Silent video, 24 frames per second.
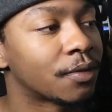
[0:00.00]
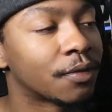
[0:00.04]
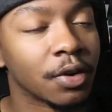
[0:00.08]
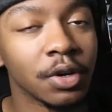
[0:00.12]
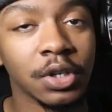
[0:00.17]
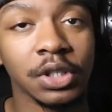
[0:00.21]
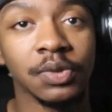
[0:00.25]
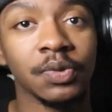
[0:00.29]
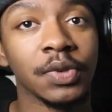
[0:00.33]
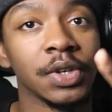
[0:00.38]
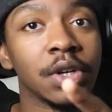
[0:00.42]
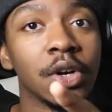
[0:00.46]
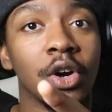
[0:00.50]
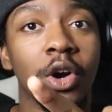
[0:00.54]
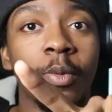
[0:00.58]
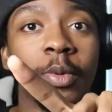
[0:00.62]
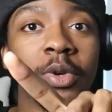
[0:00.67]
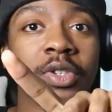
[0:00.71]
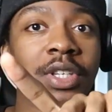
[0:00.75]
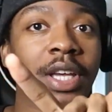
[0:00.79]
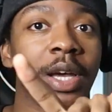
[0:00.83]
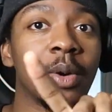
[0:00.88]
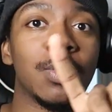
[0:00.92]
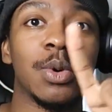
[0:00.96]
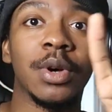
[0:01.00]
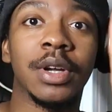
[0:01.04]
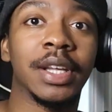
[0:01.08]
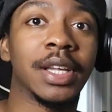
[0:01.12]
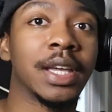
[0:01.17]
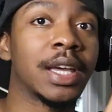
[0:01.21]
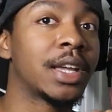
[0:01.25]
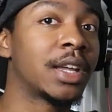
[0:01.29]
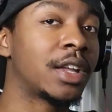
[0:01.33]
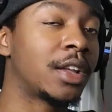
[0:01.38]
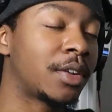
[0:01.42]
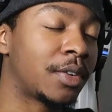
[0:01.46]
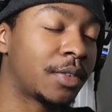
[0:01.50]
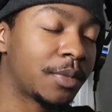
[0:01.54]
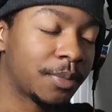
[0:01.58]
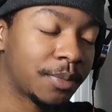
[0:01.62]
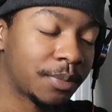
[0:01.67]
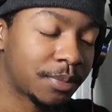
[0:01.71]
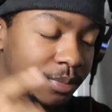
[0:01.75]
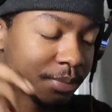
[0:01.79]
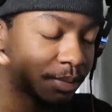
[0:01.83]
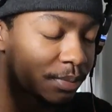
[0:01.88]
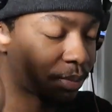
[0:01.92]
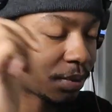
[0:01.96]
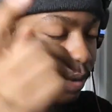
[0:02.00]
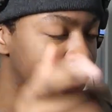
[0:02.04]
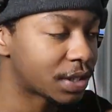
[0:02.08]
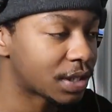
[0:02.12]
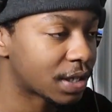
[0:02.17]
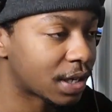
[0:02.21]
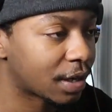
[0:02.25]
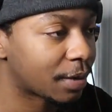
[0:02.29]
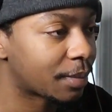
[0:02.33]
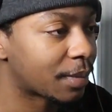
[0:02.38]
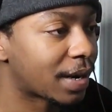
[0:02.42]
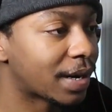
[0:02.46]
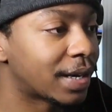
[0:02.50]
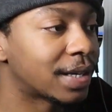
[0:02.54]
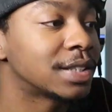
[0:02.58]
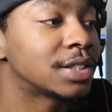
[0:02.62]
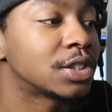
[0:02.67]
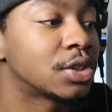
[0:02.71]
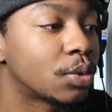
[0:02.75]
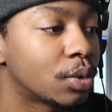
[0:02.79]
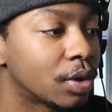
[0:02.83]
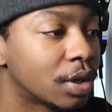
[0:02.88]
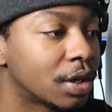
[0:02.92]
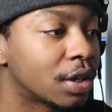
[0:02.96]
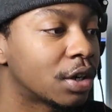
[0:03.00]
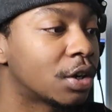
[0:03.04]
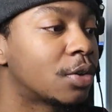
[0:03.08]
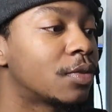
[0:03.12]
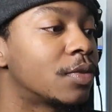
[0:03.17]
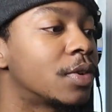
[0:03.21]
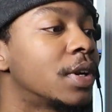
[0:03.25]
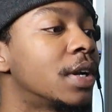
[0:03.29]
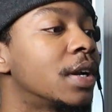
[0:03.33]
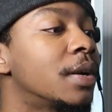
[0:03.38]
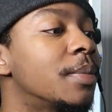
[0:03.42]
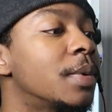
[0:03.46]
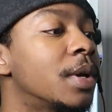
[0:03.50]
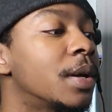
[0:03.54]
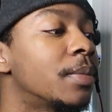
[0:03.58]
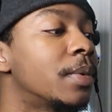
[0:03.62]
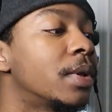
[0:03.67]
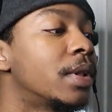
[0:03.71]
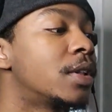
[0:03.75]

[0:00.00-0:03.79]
First video almost at 1K. Appreciate everybody that's tuning in over there, man.